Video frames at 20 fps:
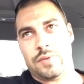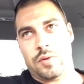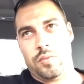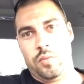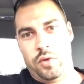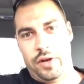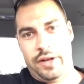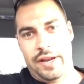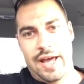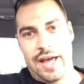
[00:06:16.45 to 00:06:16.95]

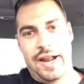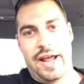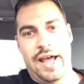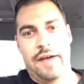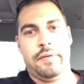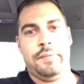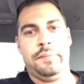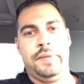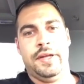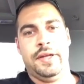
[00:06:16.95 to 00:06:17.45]
would not
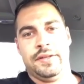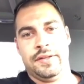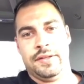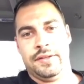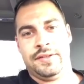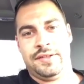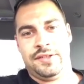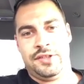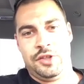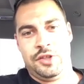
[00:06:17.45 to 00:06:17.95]
have a
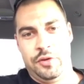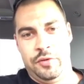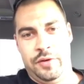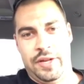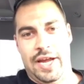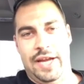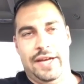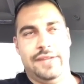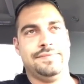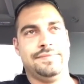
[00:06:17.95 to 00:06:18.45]
business
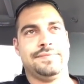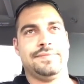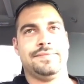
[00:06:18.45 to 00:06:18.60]
today.